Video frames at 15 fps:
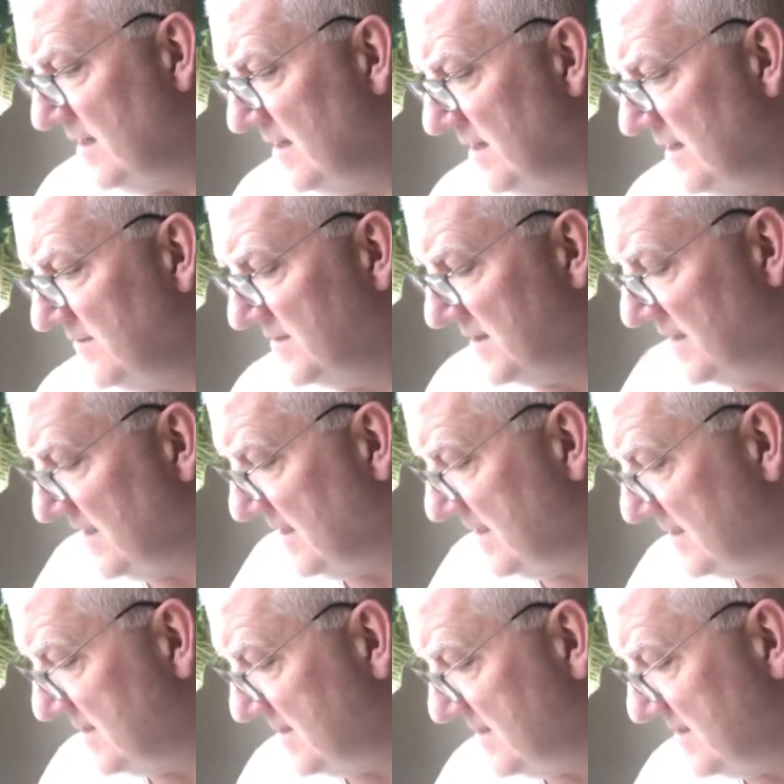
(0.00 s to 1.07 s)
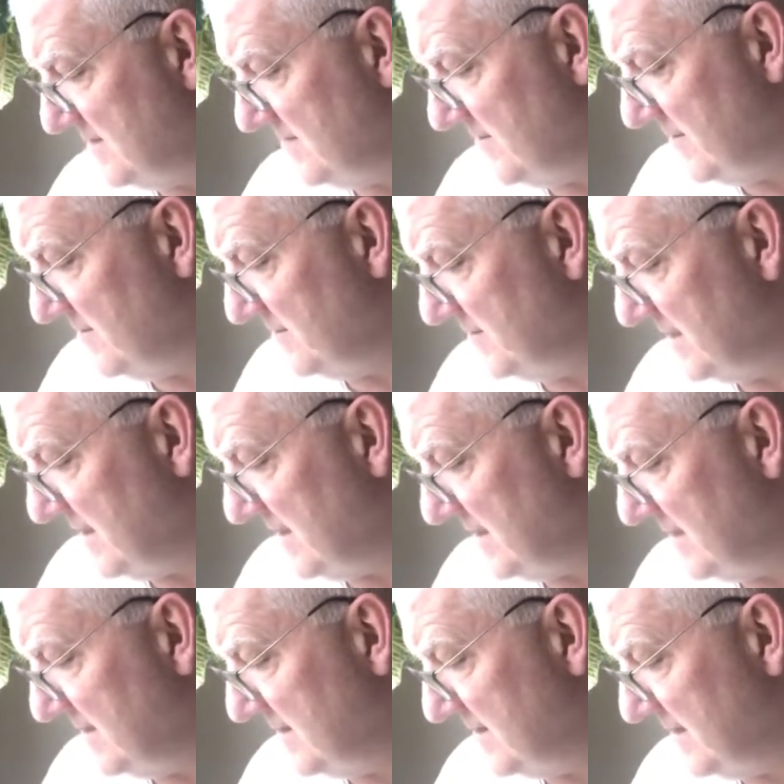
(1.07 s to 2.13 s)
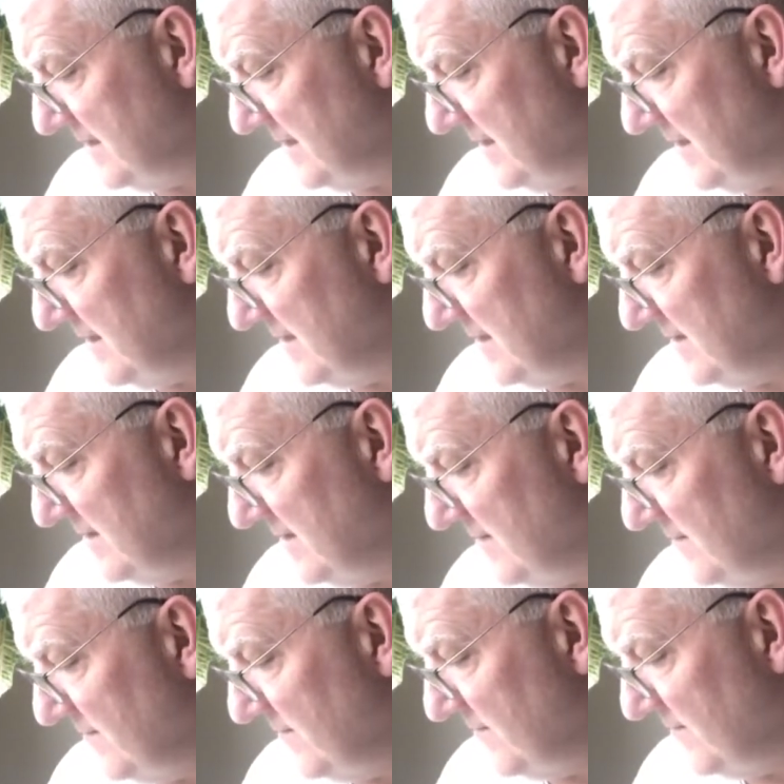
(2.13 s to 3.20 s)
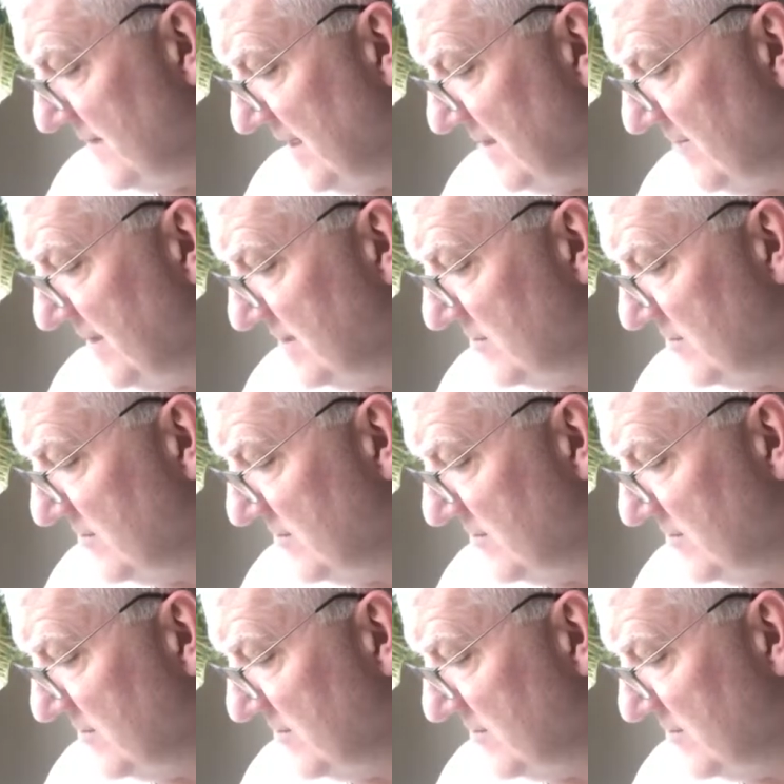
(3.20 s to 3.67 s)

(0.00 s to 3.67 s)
he gives a list. Where was that list that he gave? Anyway, he